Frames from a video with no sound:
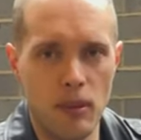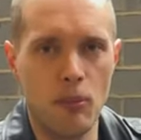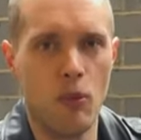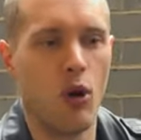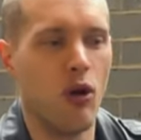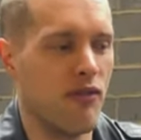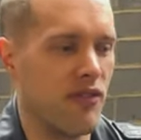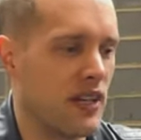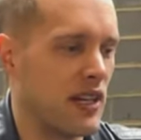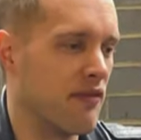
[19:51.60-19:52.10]
more
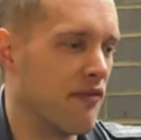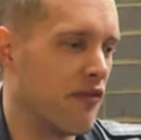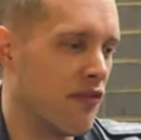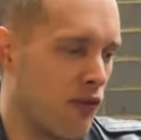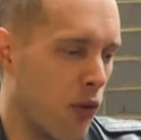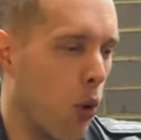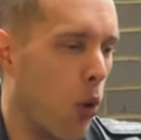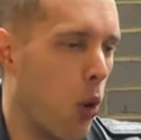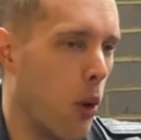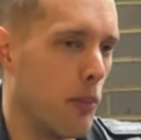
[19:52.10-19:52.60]
of an
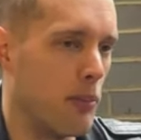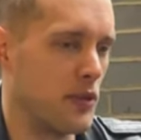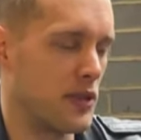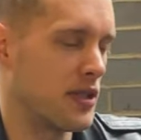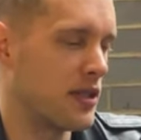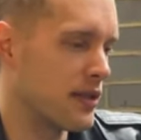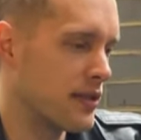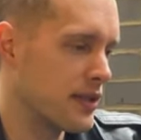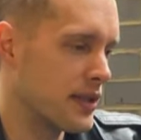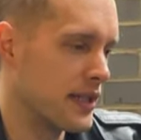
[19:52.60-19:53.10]
informed
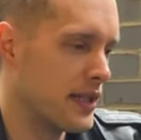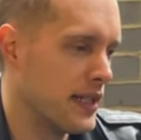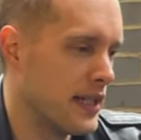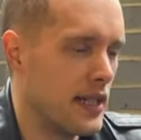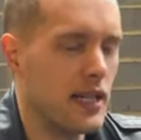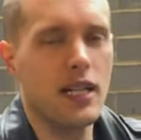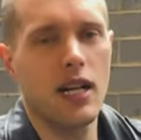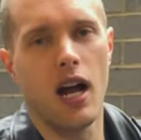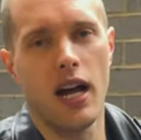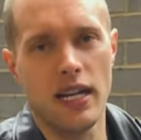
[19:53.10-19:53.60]

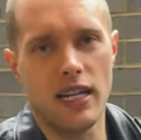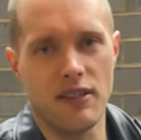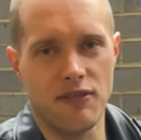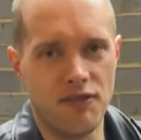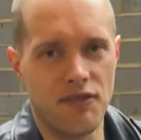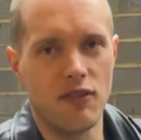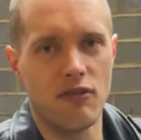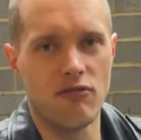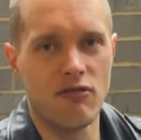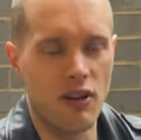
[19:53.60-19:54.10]
kind
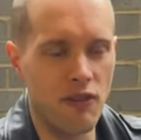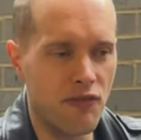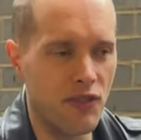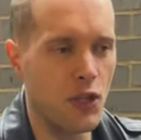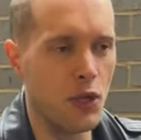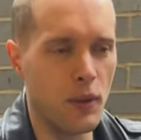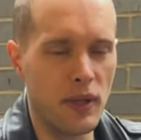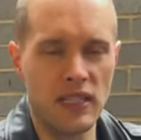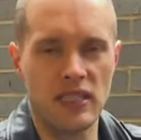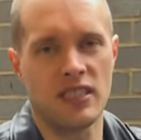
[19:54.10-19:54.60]
of review
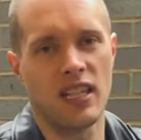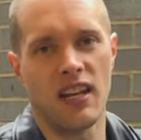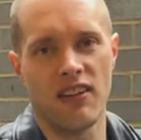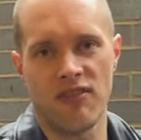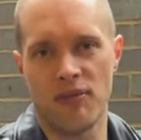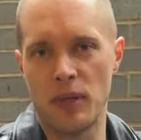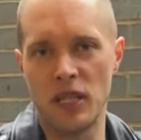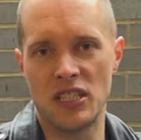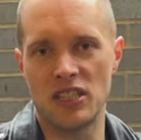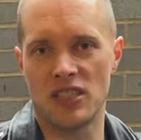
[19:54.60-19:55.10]
instead of
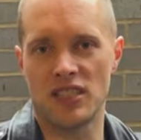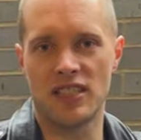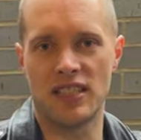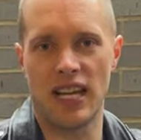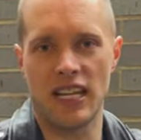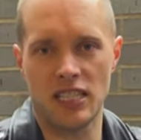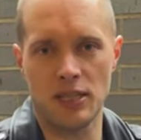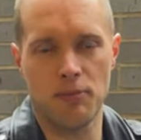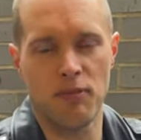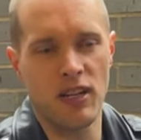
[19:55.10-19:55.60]
me just
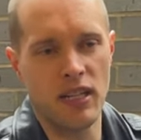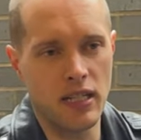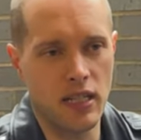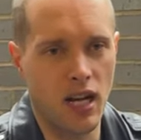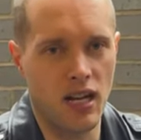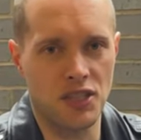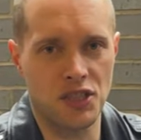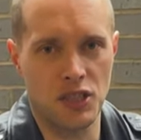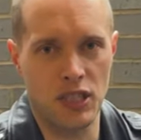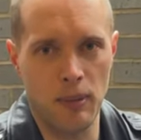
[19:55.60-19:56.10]
desperately
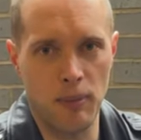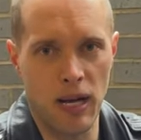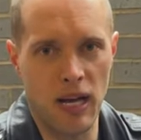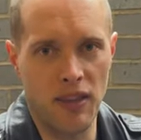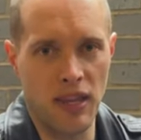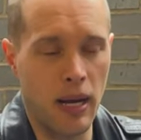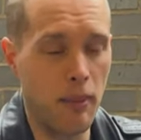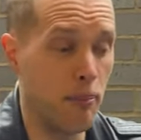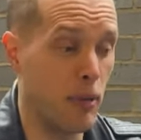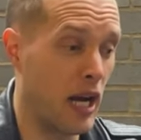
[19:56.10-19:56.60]
gushing about
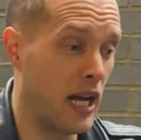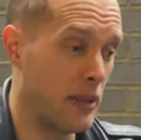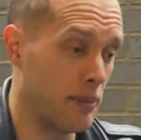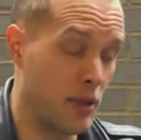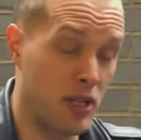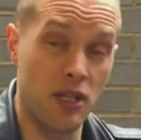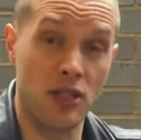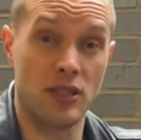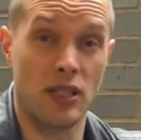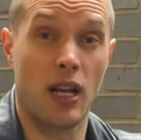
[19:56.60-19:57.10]
that bike,
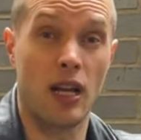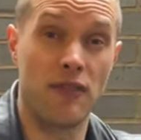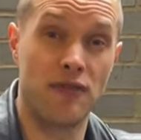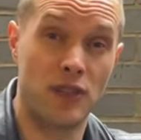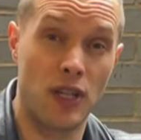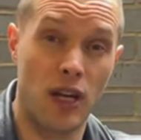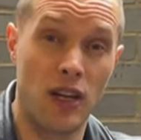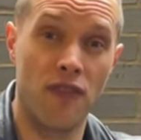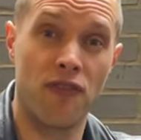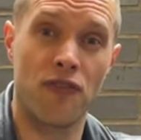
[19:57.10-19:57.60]
because I'll have
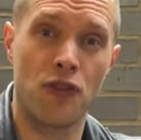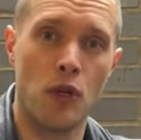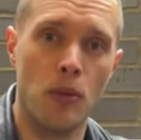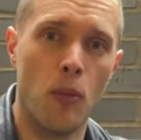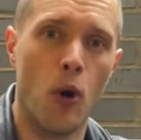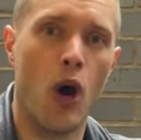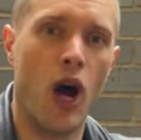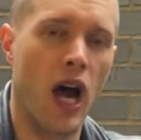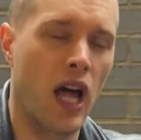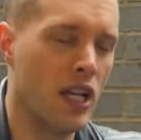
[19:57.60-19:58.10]
done a few more
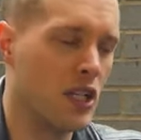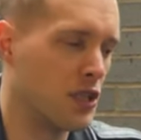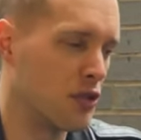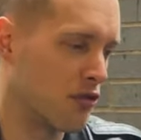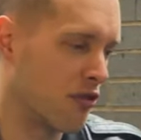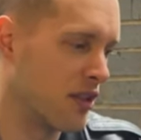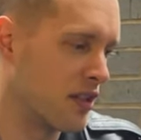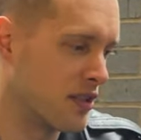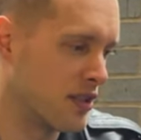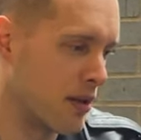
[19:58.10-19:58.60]

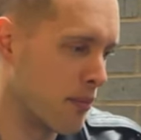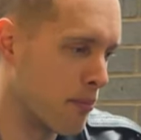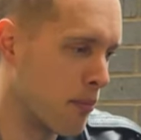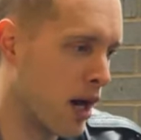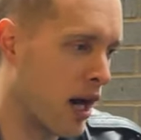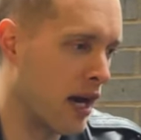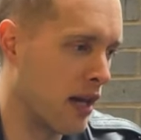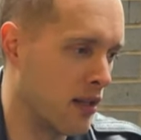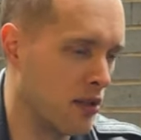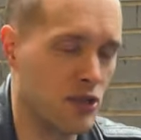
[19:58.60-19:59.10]
100
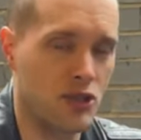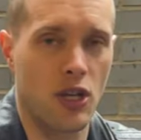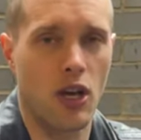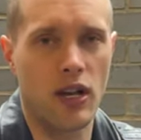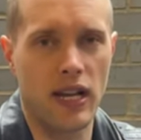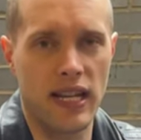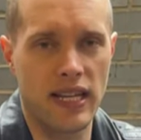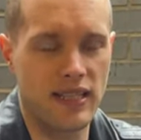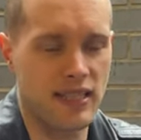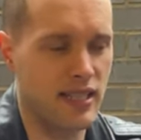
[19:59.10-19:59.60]
miles on
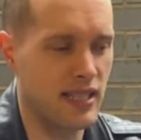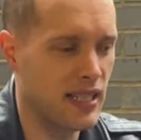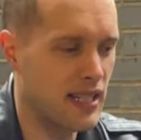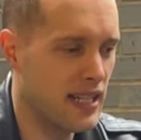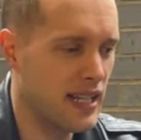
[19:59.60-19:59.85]
it,